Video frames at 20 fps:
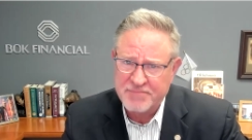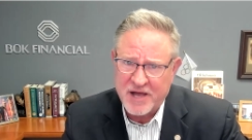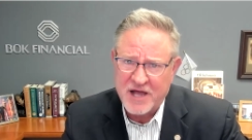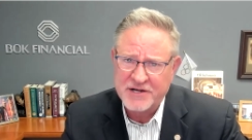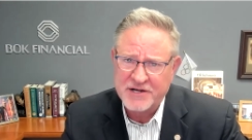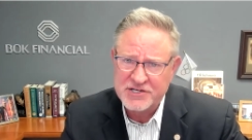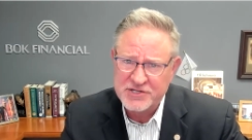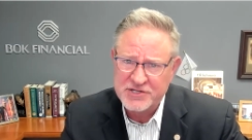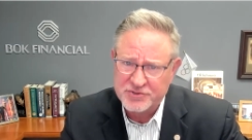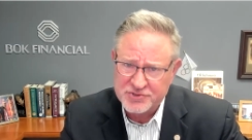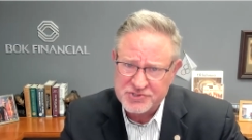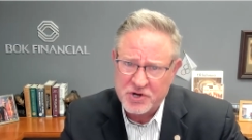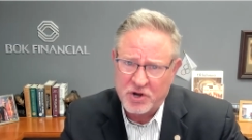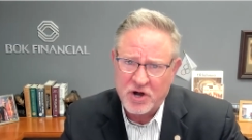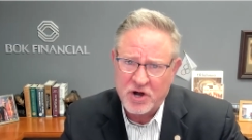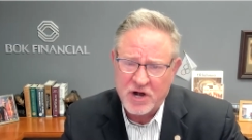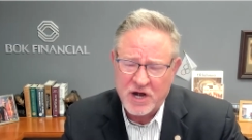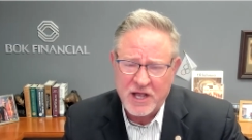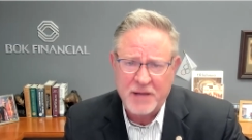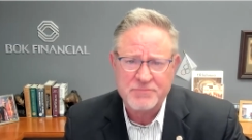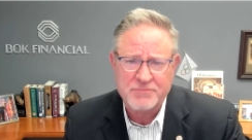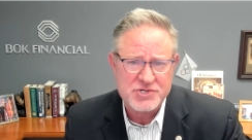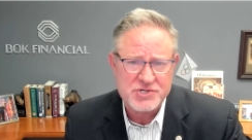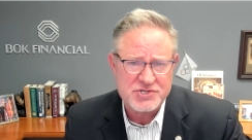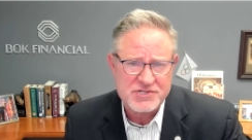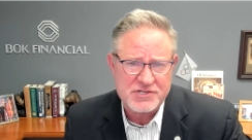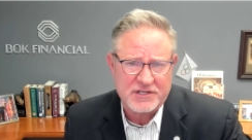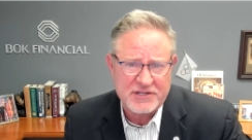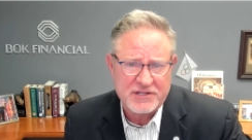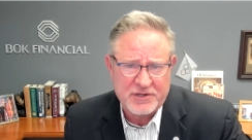Bond yields are up
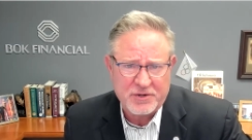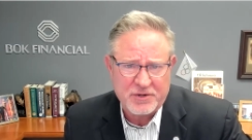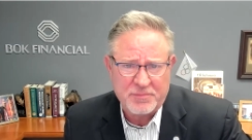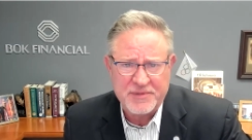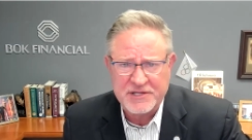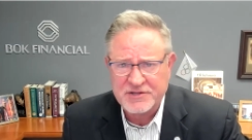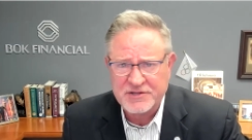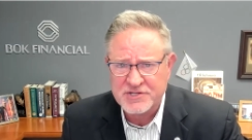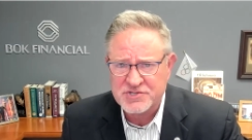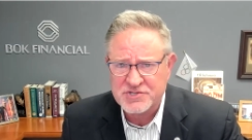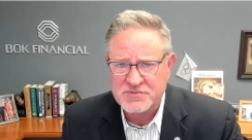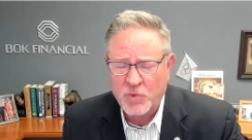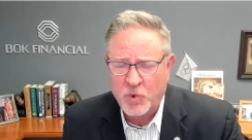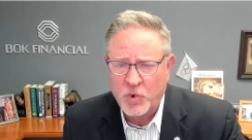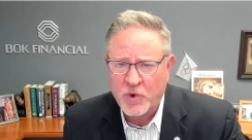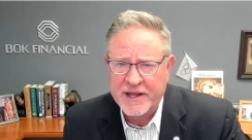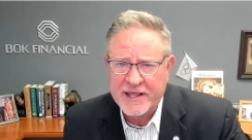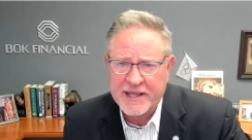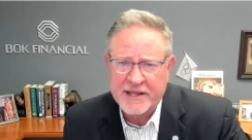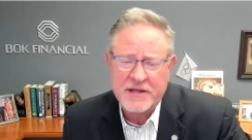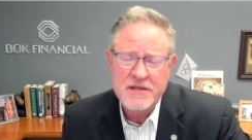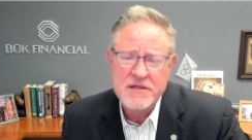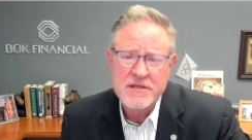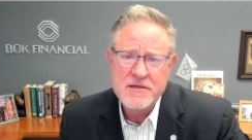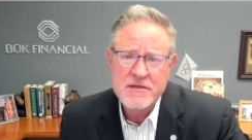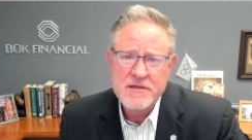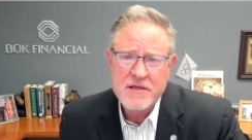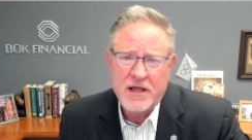just a little bit this morning,